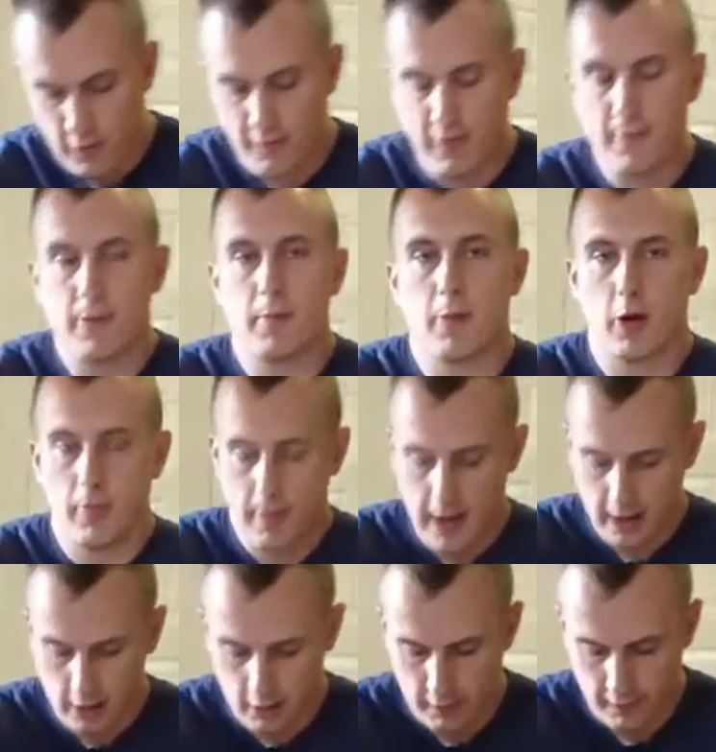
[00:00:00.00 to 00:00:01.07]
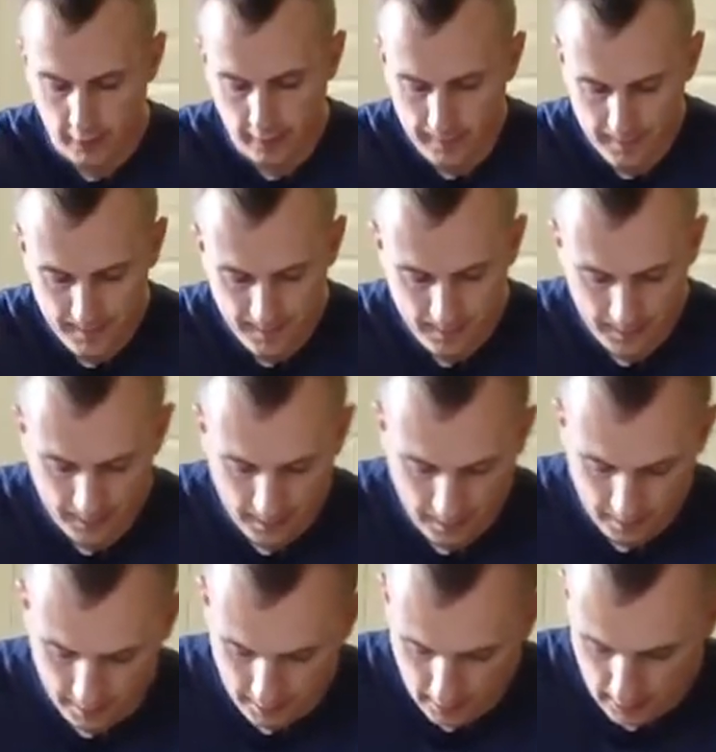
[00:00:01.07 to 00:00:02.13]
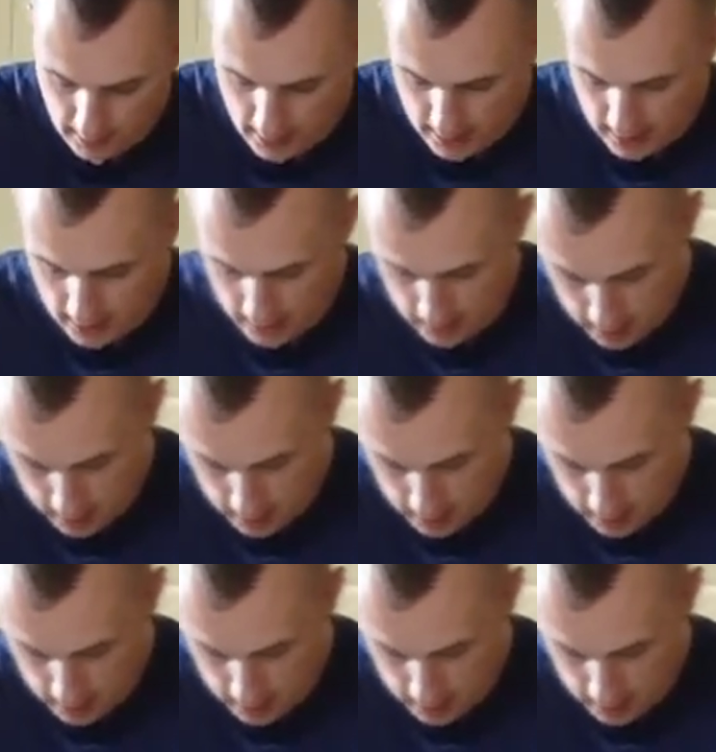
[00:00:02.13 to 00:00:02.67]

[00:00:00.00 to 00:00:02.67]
flip the bird back over and